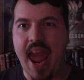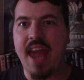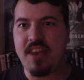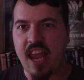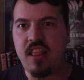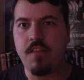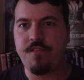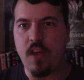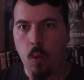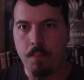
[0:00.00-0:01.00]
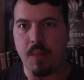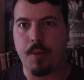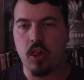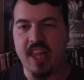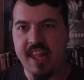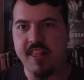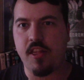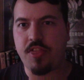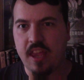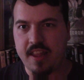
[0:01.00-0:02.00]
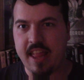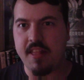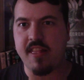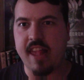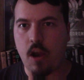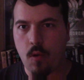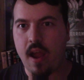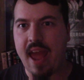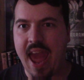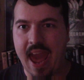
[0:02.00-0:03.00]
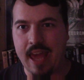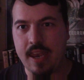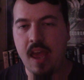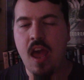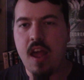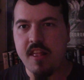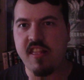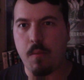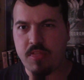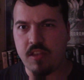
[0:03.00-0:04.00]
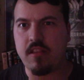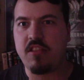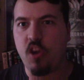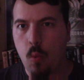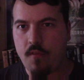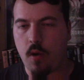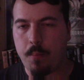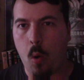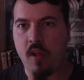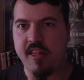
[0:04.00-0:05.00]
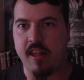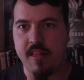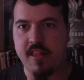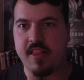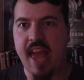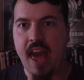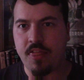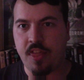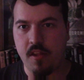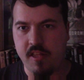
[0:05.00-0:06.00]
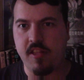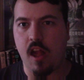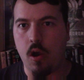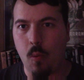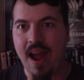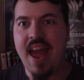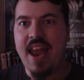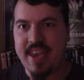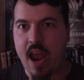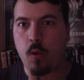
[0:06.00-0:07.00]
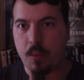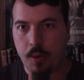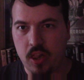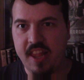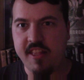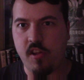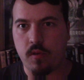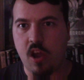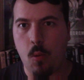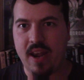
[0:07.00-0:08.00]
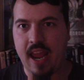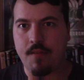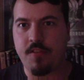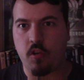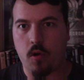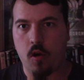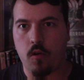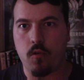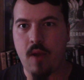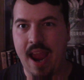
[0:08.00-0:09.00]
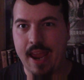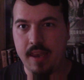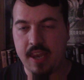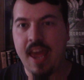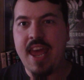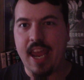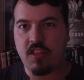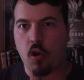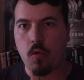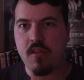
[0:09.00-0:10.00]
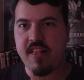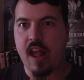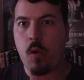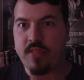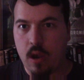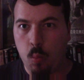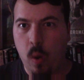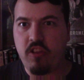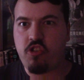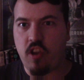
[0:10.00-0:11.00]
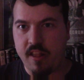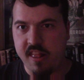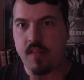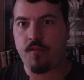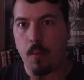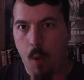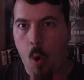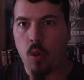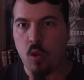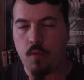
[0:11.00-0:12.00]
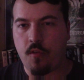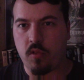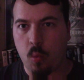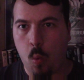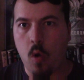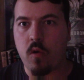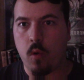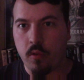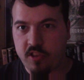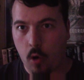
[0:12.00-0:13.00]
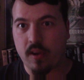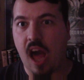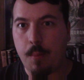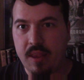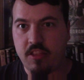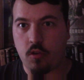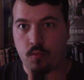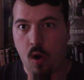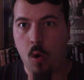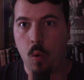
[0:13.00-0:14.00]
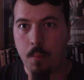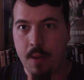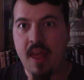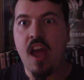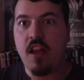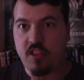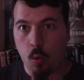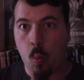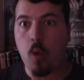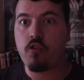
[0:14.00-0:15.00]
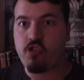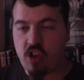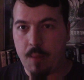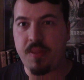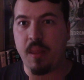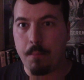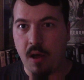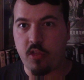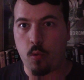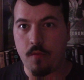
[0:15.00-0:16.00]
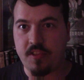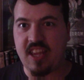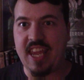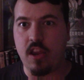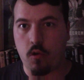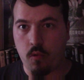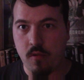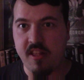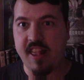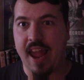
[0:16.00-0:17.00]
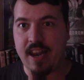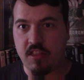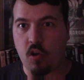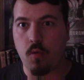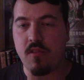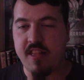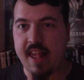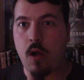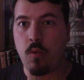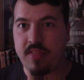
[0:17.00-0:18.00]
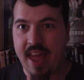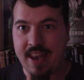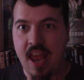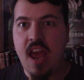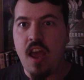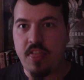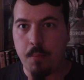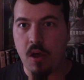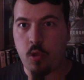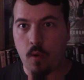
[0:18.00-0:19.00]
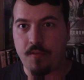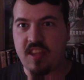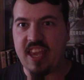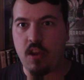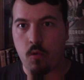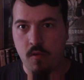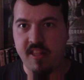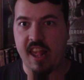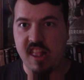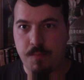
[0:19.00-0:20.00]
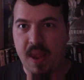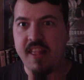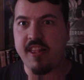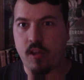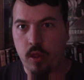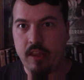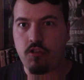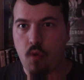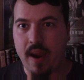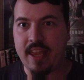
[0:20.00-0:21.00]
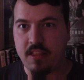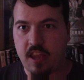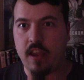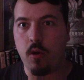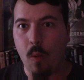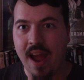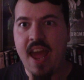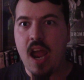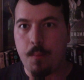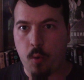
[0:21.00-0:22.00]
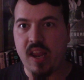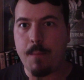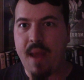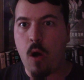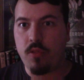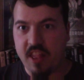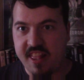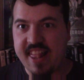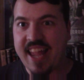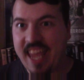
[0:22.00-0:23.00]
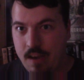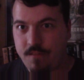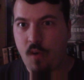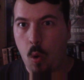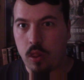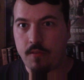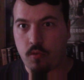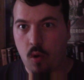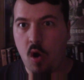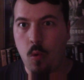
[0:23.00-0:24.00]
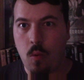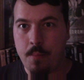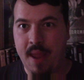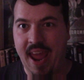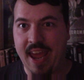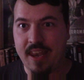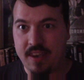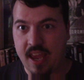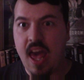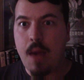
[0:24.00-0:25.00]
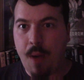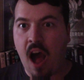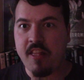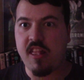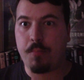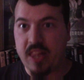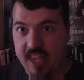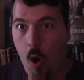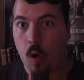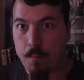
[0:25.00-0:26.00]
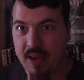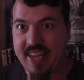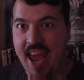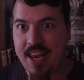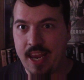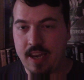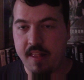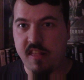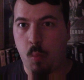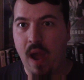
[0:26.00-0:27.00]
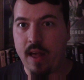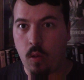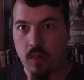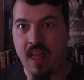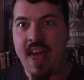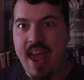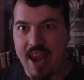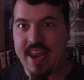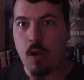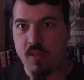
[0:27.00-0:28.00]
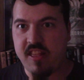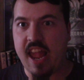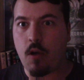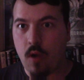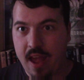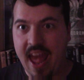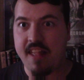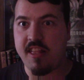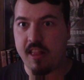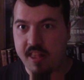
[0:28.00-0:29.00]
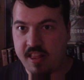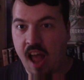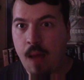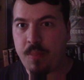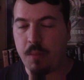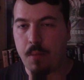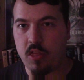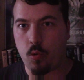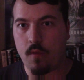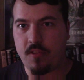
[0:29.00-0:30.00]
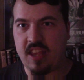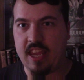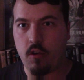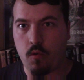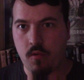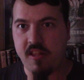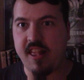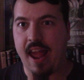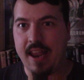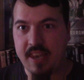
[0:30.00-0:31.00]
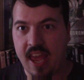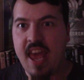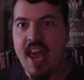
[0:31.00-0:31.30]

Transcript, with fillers: And in the film, the police think that Sarah had something to do with her boss's death, so now the police are going after her, and it turns out that witches from all over the world are coming to Rome to worship the Mother of Tears, and it turns out that the Mother of Tears is basically trying to bring about the second fall of Rome, and possibly Armageddon as well, and now Sarah has to stop the Mother of Tears, and